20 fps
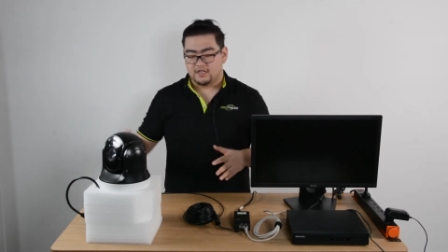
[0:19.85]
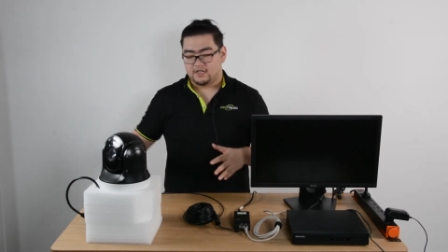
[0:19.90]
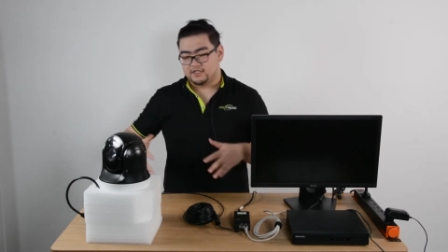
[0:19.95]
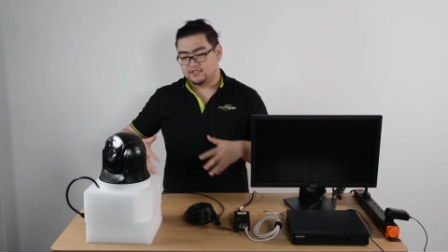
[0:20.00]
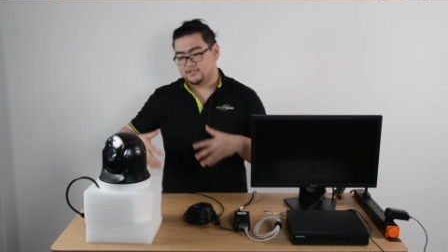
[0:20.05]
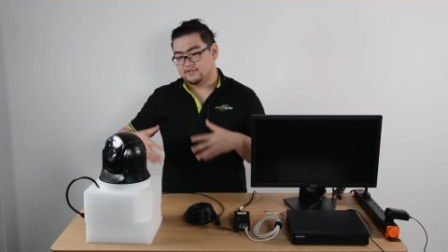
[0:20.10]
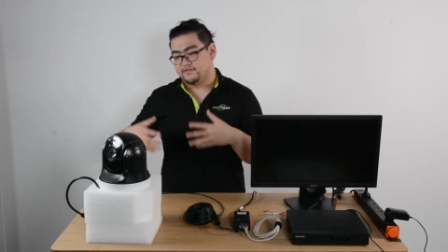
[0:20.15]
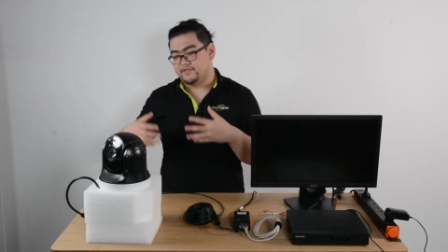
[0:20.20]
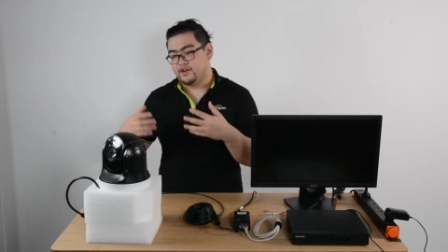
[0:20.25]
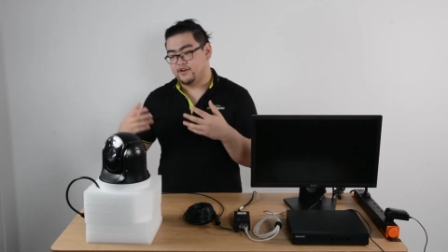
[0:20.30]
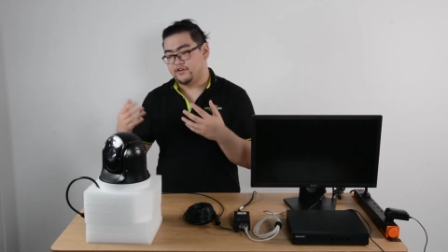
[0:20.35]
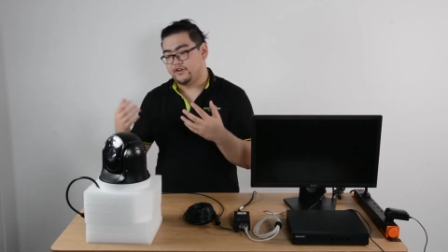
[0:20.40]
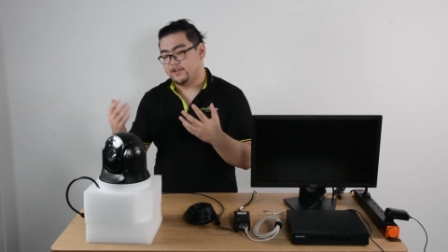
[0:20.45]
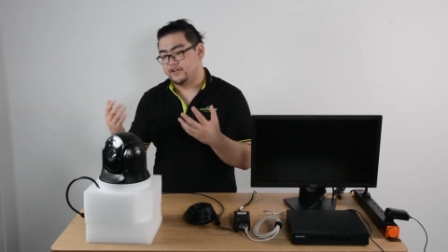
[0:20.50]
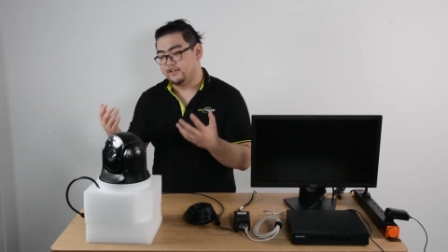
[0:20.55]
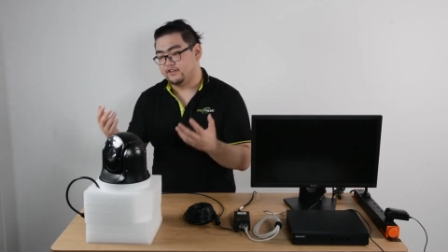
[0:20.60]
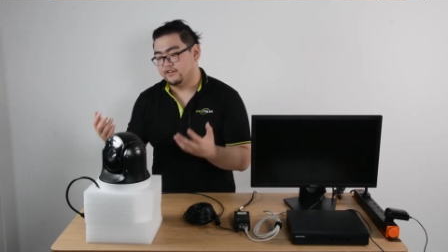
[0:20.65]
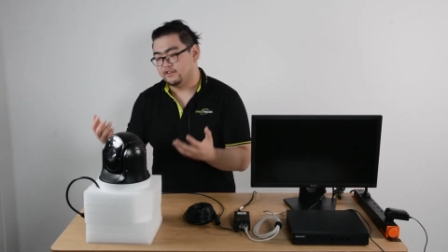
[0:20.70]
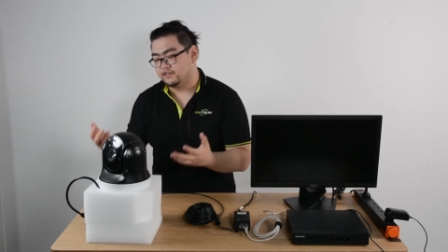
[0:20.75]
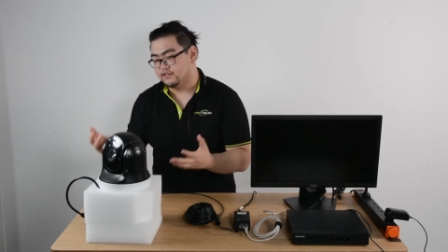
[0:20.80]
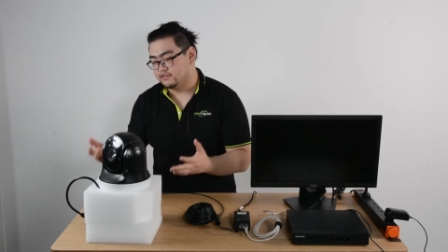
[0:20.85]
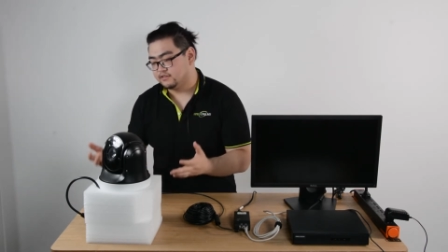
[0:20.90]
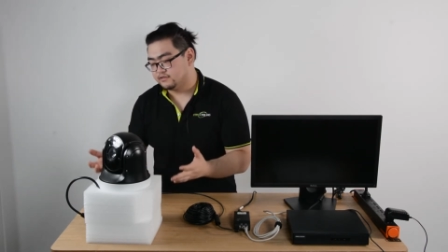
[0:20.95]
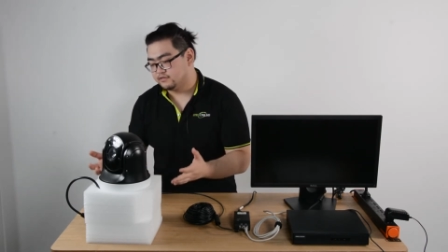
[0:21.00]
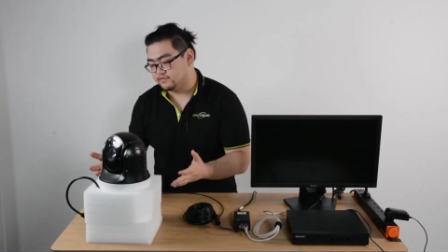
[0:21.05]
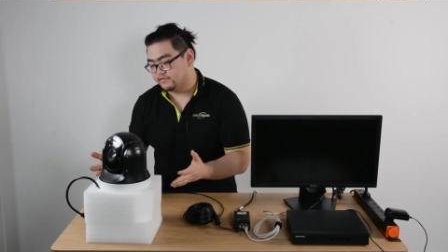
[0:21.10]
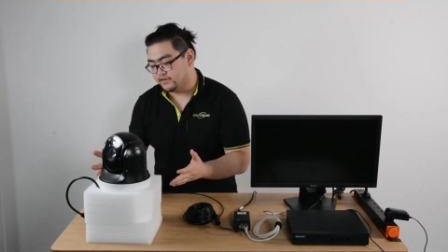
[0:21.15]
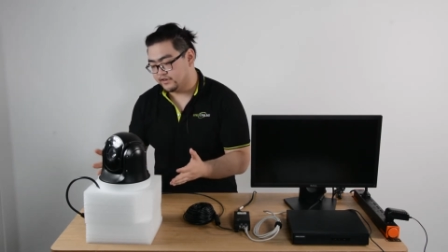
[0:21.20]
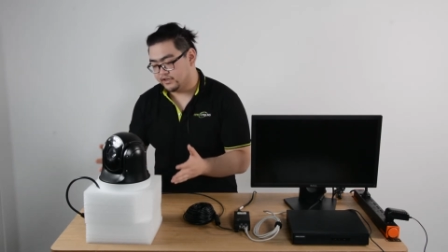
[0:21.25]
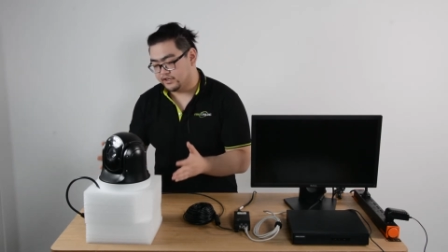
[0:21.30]
It's a very,
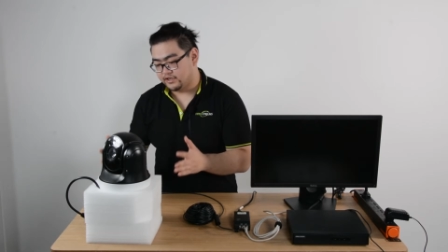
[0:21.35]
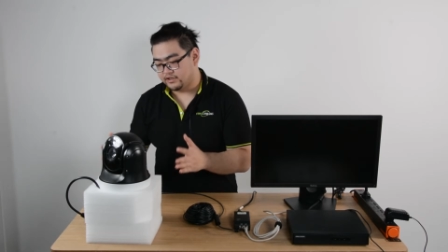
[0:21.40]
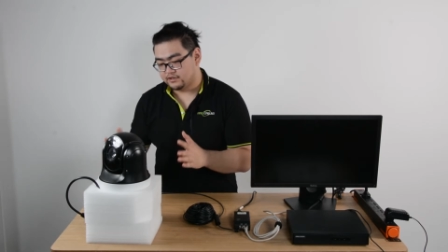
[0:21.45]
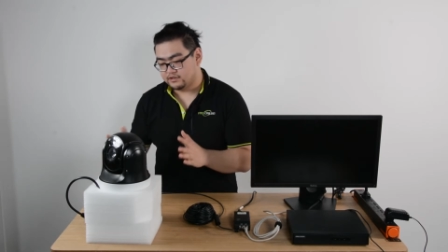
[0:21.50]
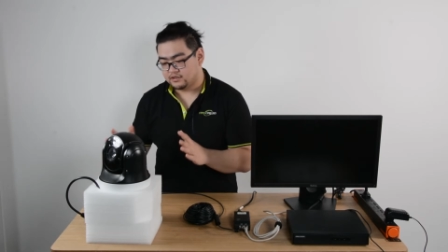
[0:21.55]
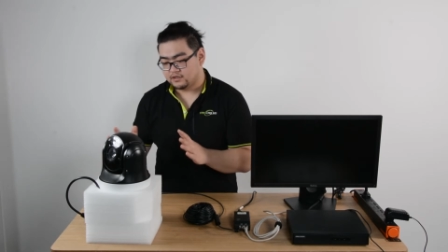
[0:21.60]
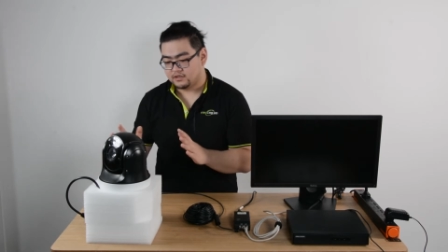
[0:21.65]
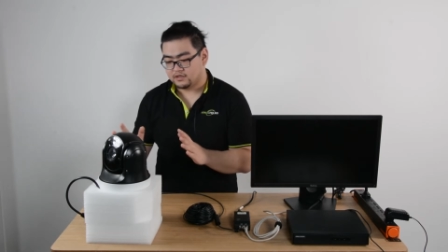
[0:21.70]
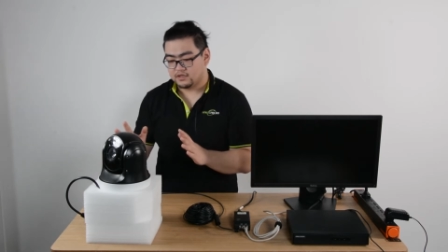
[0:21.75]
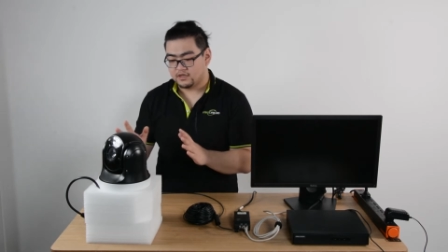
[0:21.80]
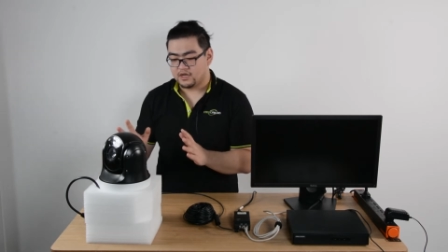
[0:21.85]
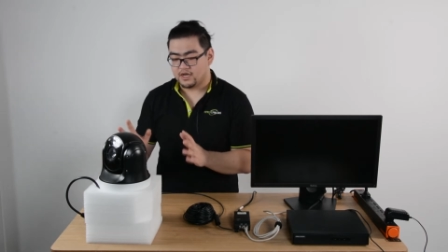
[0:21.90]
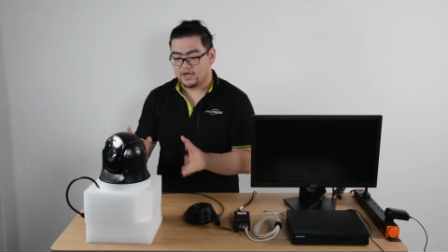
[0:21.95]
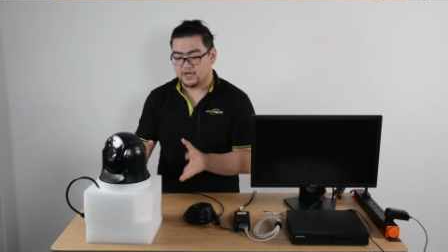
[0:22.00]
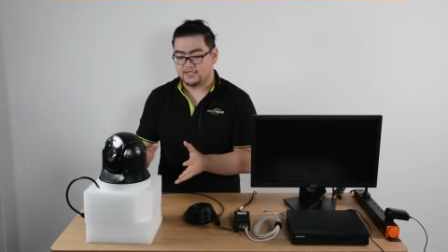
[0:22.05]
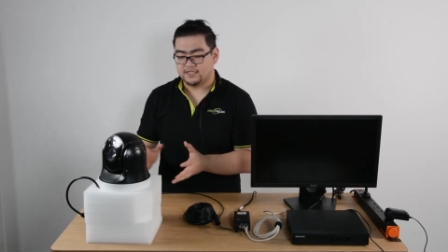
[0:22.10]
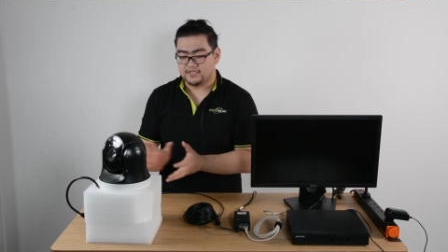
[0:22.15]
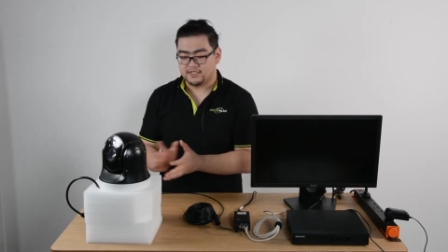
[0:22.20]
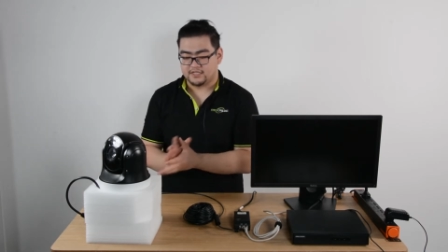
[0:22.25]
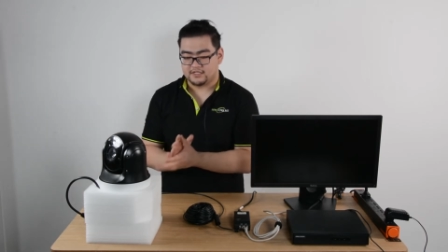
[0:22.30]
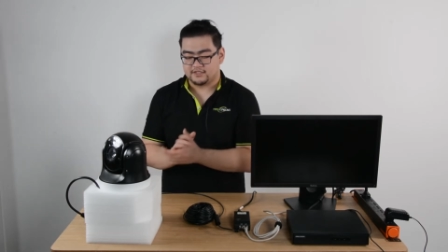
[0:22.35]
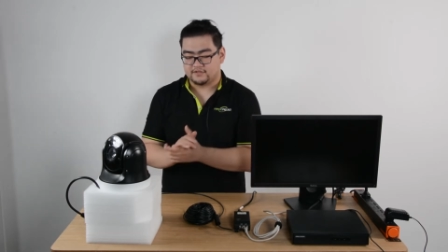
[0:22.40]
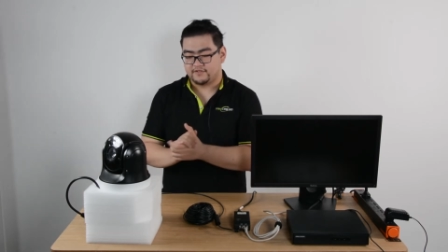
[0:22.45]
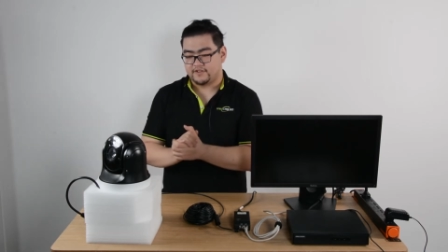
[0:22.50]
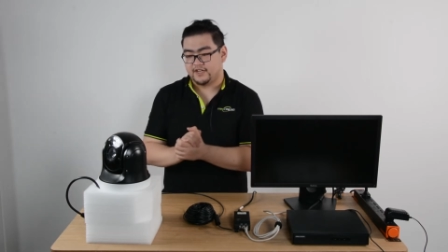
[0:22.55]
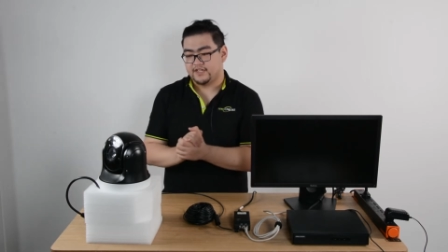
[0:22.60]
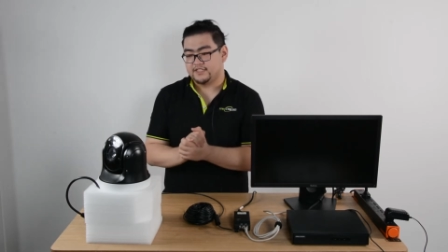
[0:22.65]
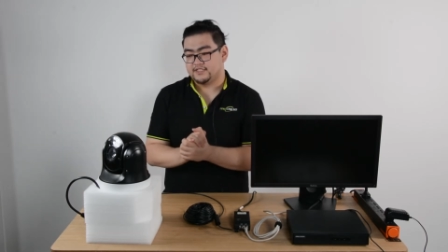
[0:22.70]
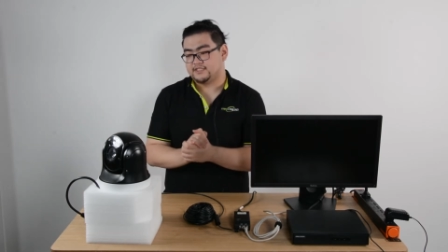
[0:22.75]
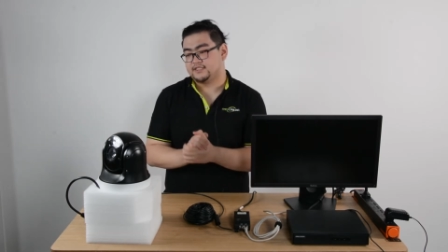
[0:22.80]
very high-tech
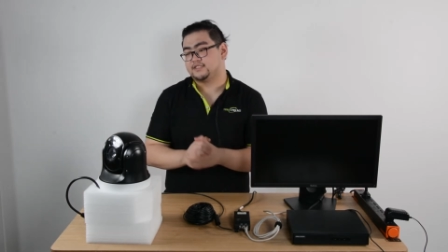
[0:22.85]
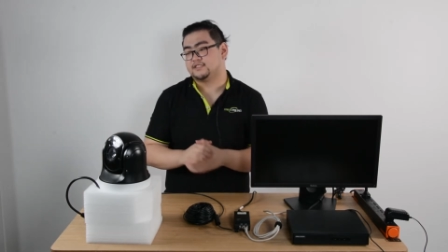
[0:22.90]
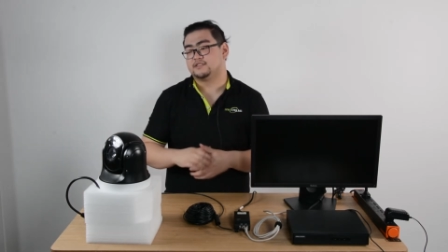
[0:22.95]
device,